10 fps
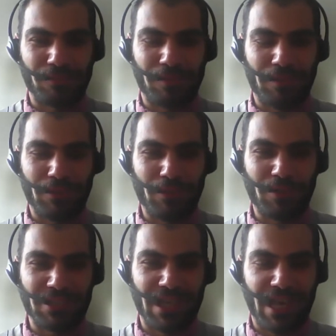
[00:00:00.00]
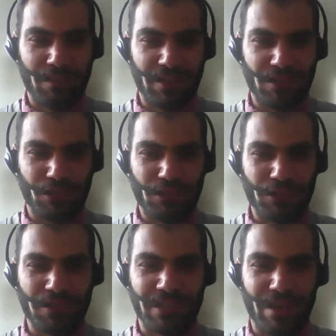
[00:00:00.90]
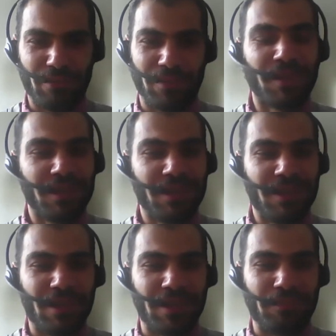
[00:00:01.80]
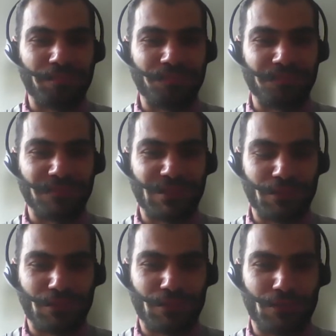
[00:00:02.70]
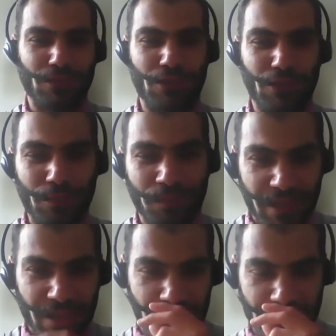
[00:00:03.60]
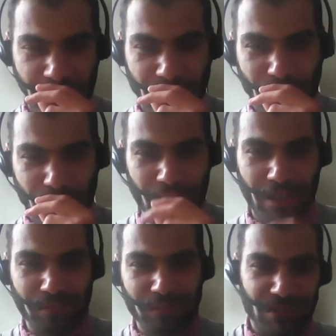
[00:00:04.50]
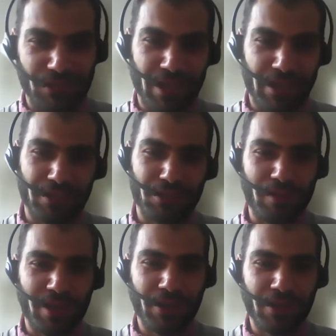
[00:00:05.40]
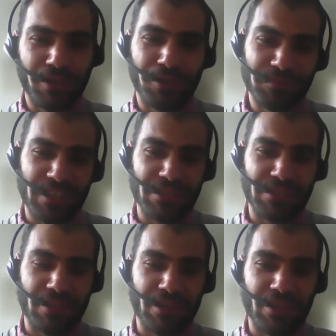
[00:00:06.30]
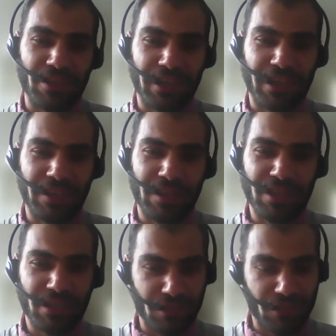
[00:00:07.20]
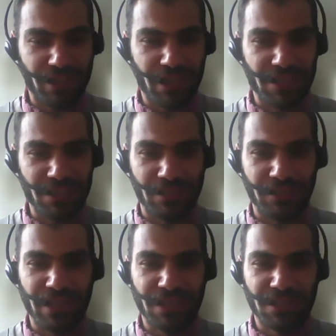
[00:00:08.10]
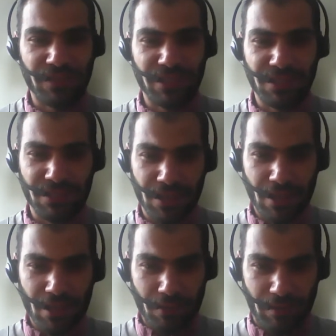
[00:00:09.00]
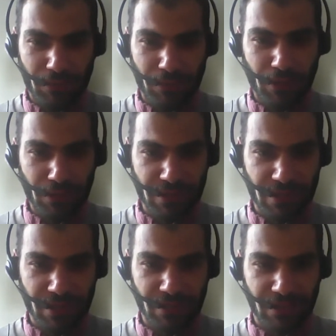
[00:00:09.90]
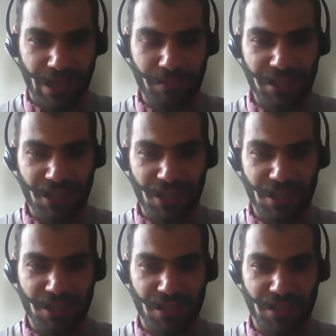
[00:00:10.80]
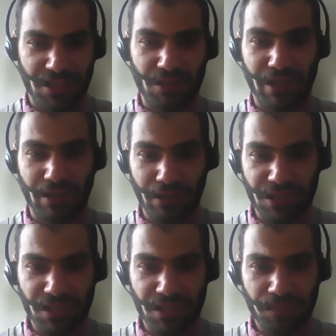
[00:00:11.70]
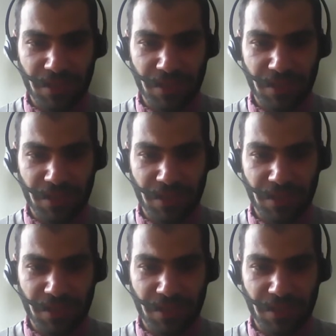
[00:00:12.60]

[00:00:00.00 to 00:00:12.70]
with no more time, introduce them to you. So Juliane Schumacher is an academic, journalist, and an activist with a focus on climate change and geoecology,